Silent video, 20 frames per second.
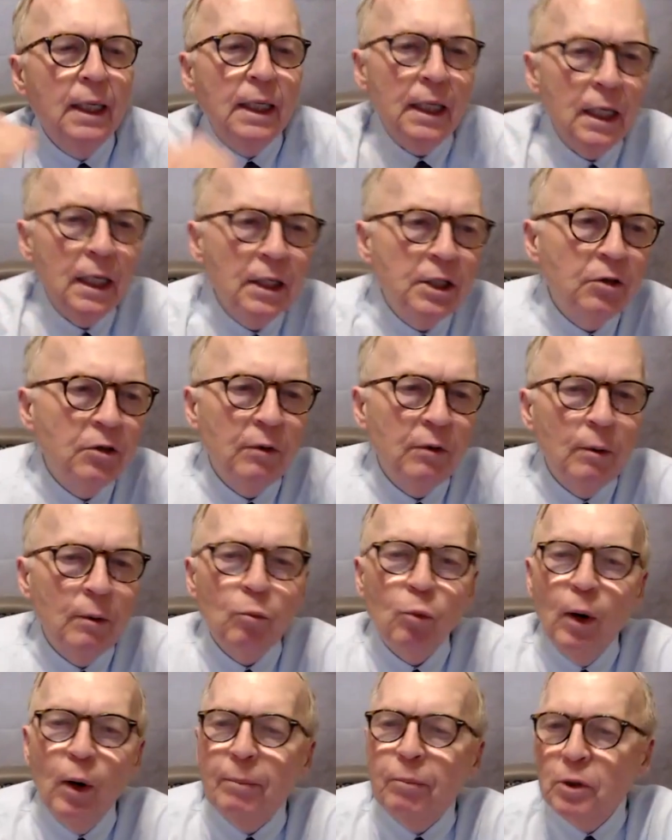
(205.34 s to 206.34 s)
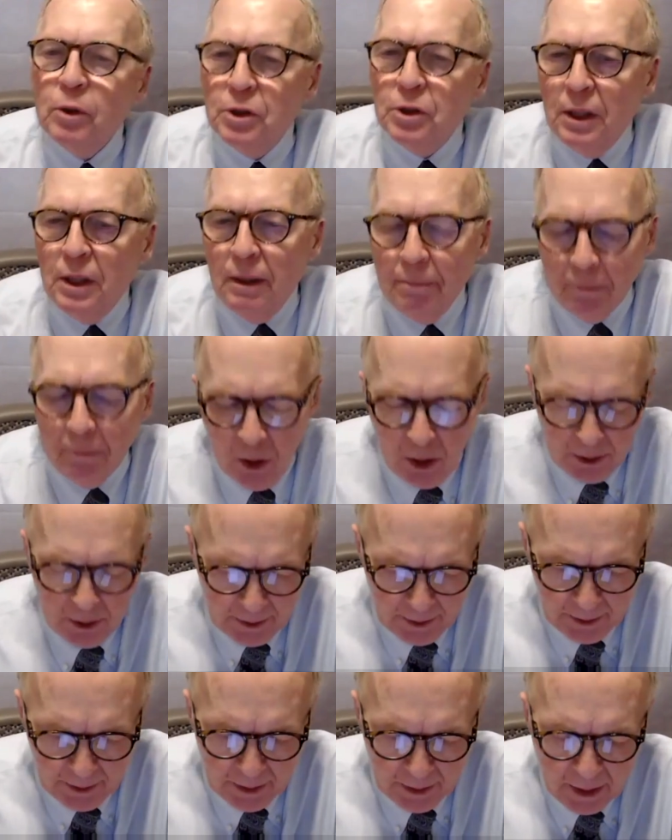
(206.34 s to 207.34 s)
Each of them represent a
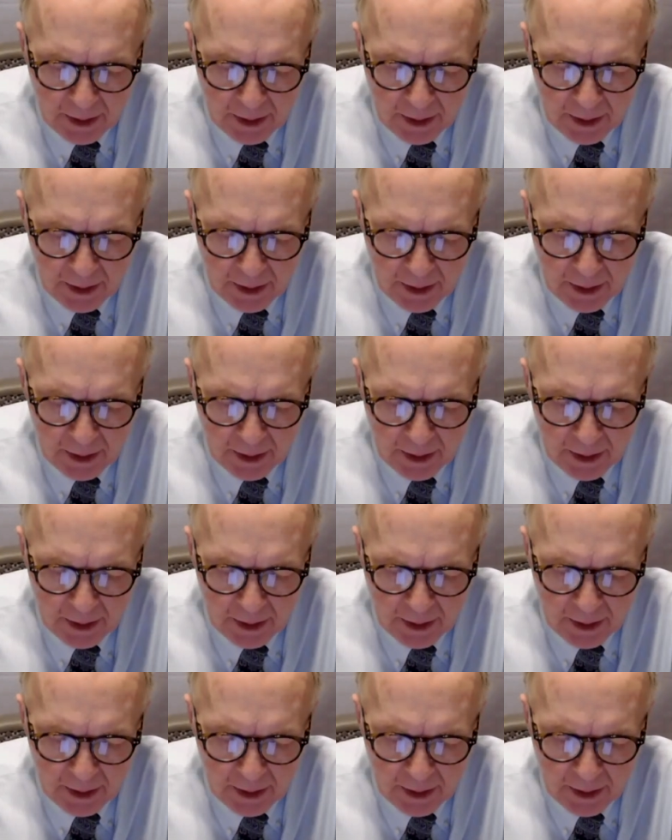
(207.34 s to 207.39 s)
market.